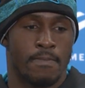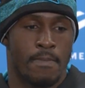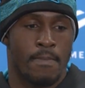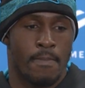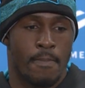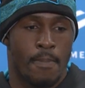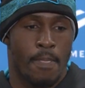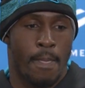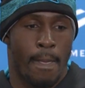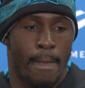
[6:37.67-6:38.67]
but when you see
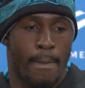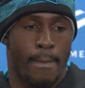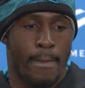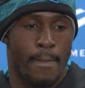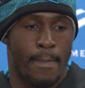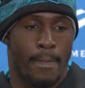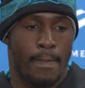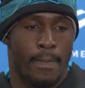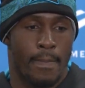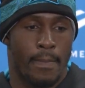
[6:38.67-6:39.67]
coaches fired
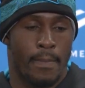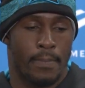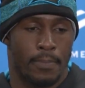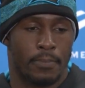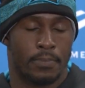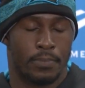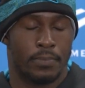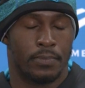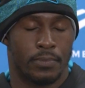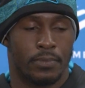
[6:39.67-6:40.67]
after the
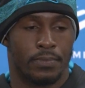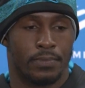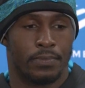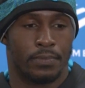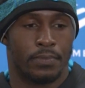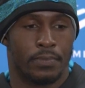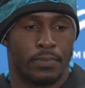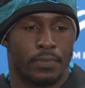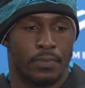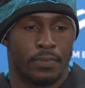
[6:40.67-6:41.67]
performance, what
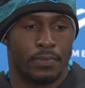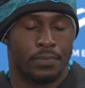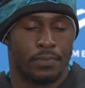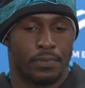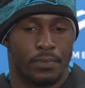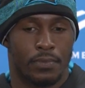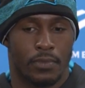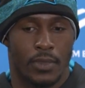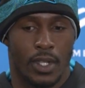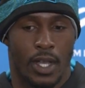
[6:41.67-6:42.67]
does that do in the locker room?